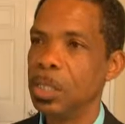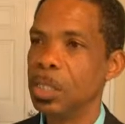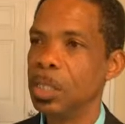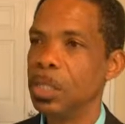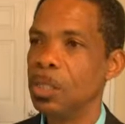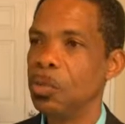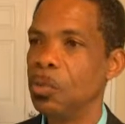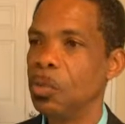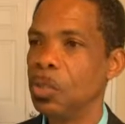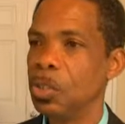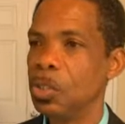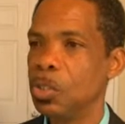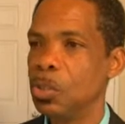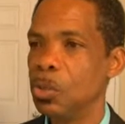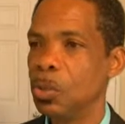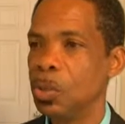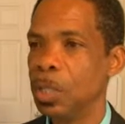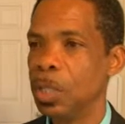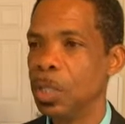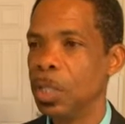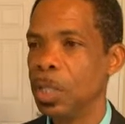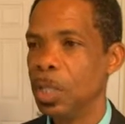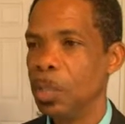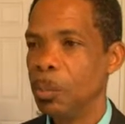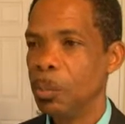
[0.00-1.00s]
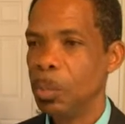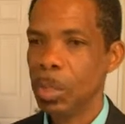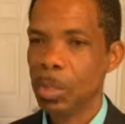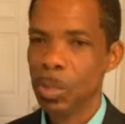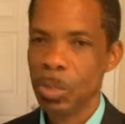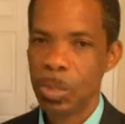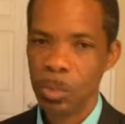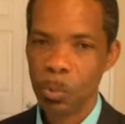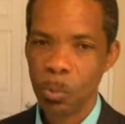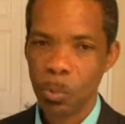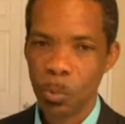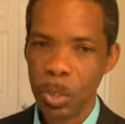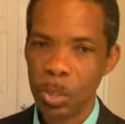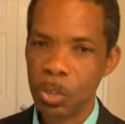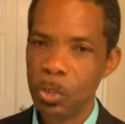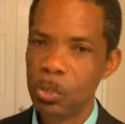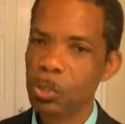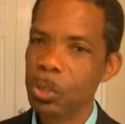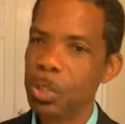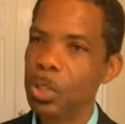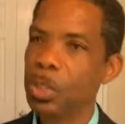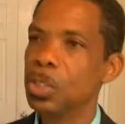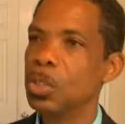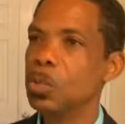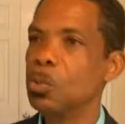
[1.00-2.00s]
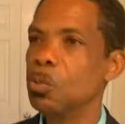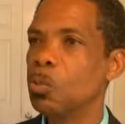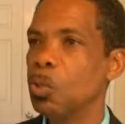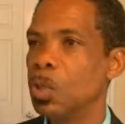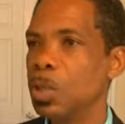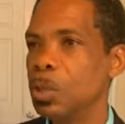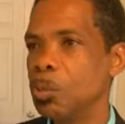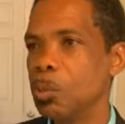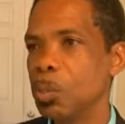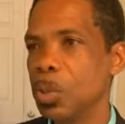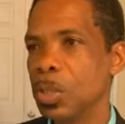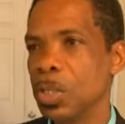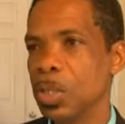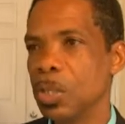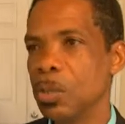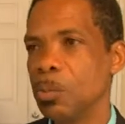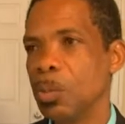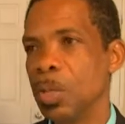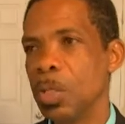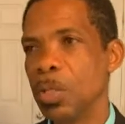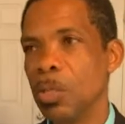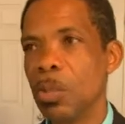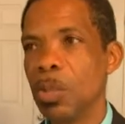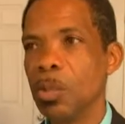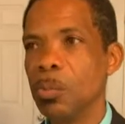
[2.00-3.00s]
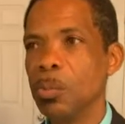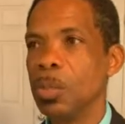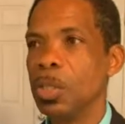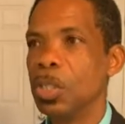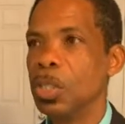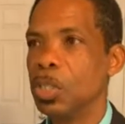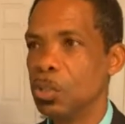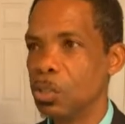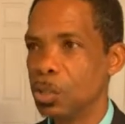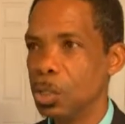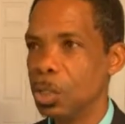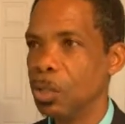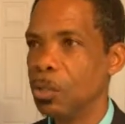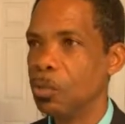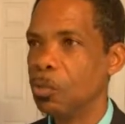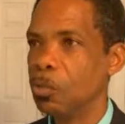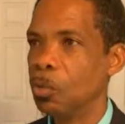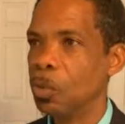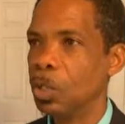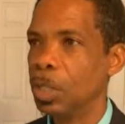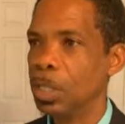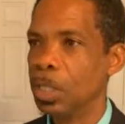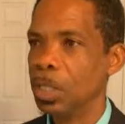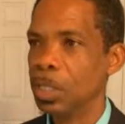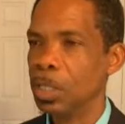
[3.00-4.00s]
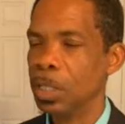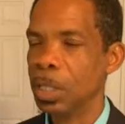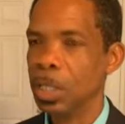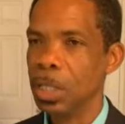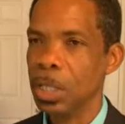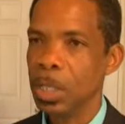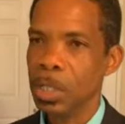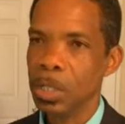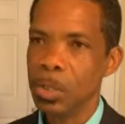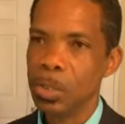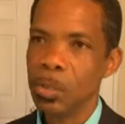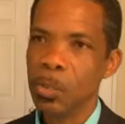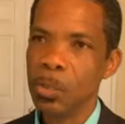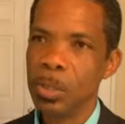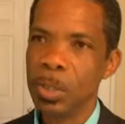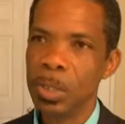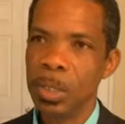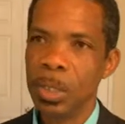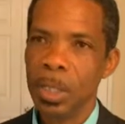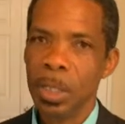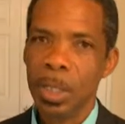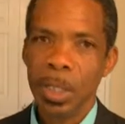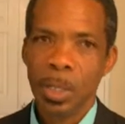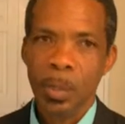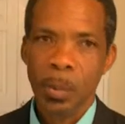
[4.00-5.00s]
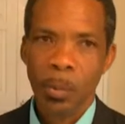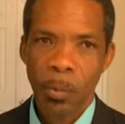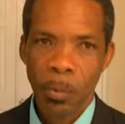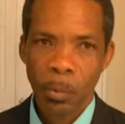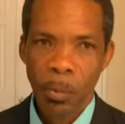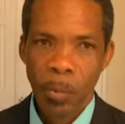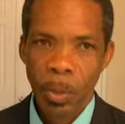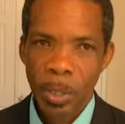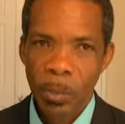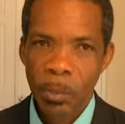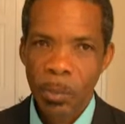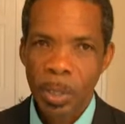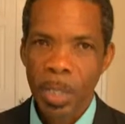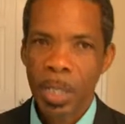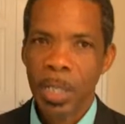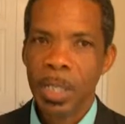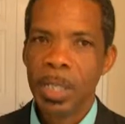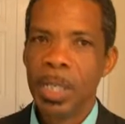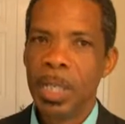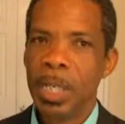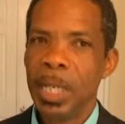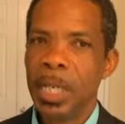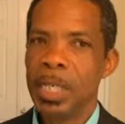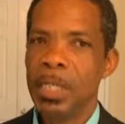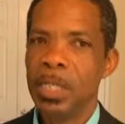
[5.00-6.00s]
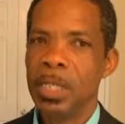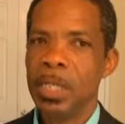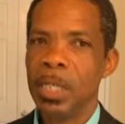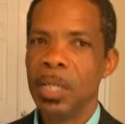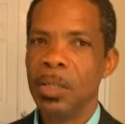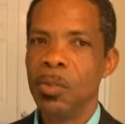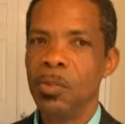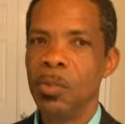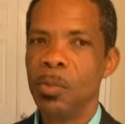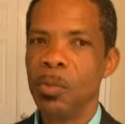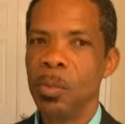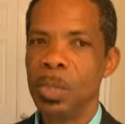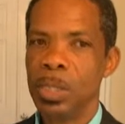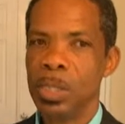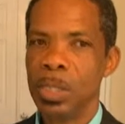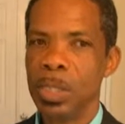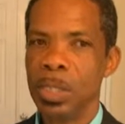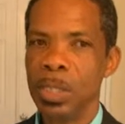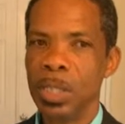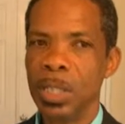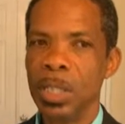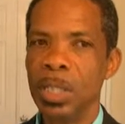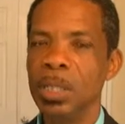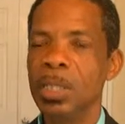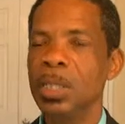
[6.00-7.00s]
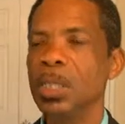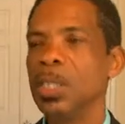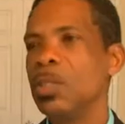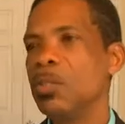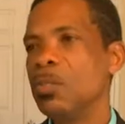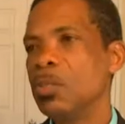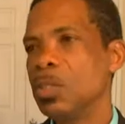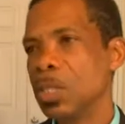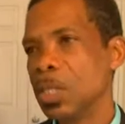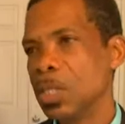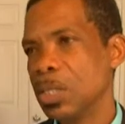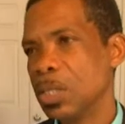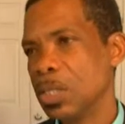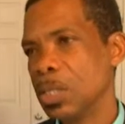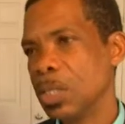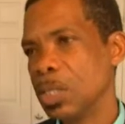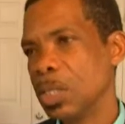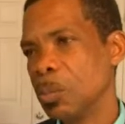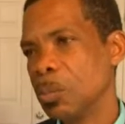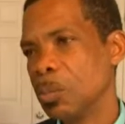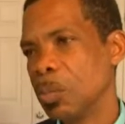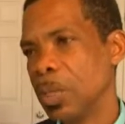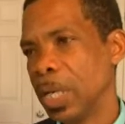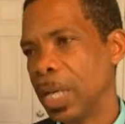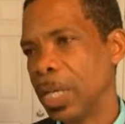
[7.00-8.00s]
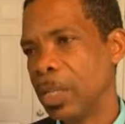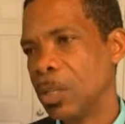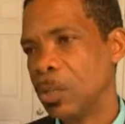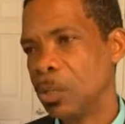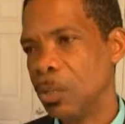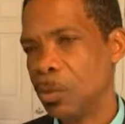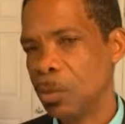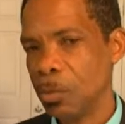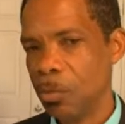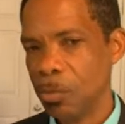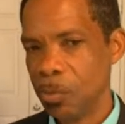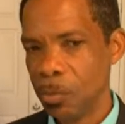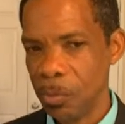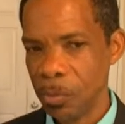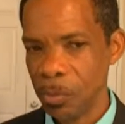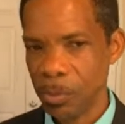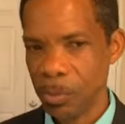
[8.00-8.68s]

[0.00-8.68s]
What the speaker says: individual, because what triggers one person may not be the trigger for another. So when we analyze the information, it gives us some kind of